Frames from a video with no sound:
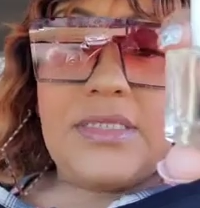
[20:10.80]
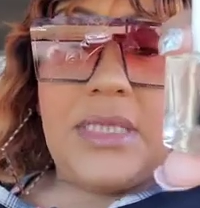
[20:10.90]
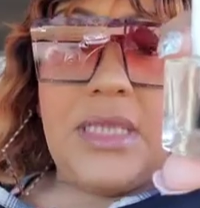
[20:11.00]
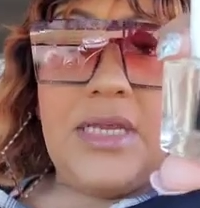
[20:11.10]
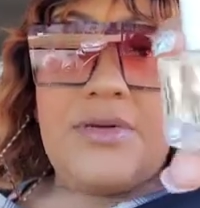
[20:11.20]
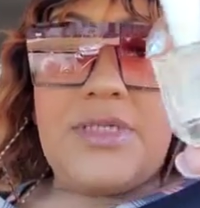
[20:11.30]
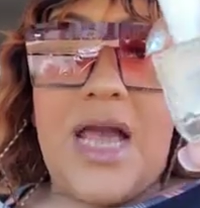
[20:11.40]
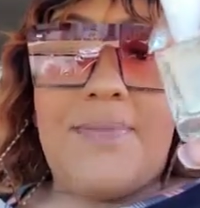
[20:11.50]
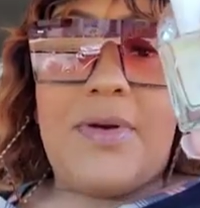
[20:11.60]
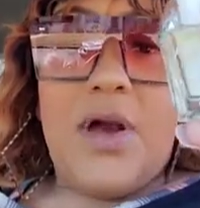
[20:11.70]
clear
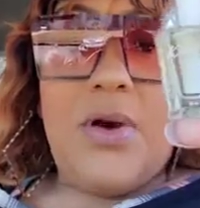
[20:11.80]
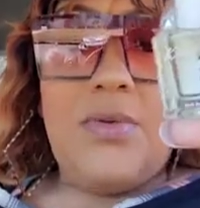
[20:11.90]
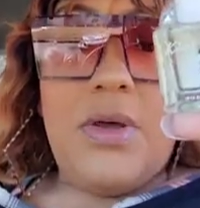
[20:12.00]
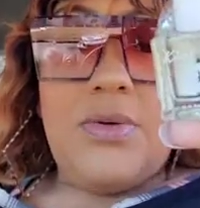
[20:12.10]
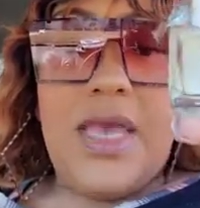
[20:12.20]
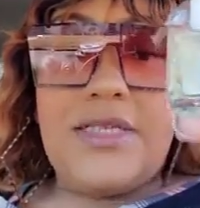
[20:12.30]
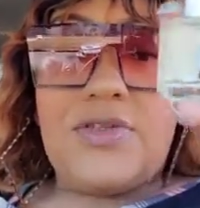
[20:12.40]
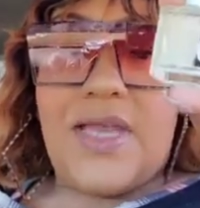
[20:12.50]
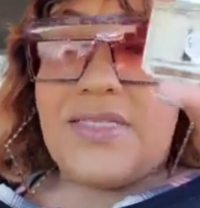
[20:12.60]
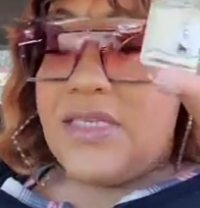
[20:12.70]
top coat. Okay,
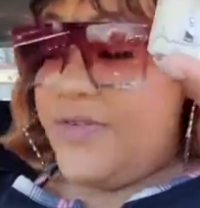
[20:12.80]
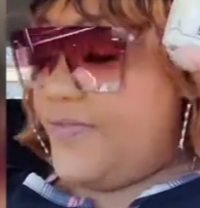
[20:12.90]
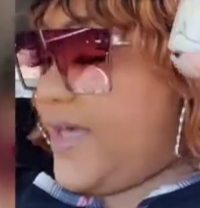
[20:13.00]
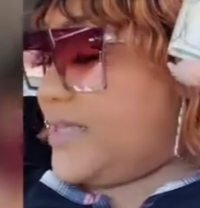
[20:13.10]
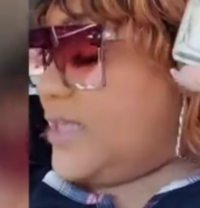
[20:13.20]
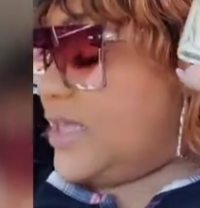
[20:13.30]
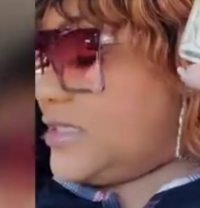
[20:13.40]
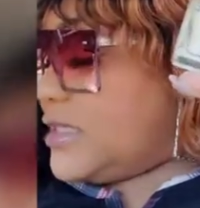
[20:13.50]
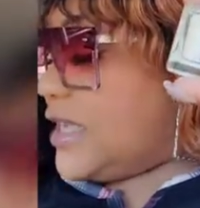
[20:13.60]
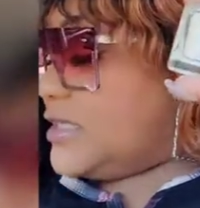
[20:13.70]
so I did find
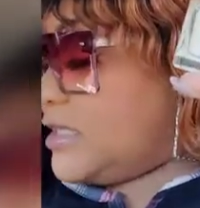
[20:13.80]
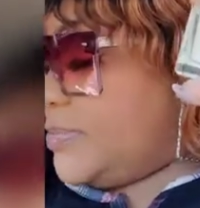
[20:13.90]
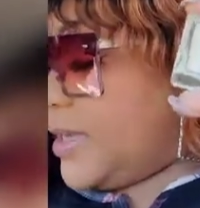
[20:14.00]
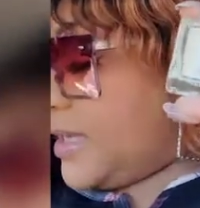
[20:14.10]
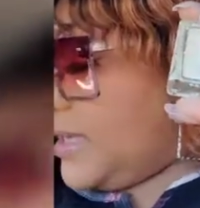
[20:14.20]
this and I did pick it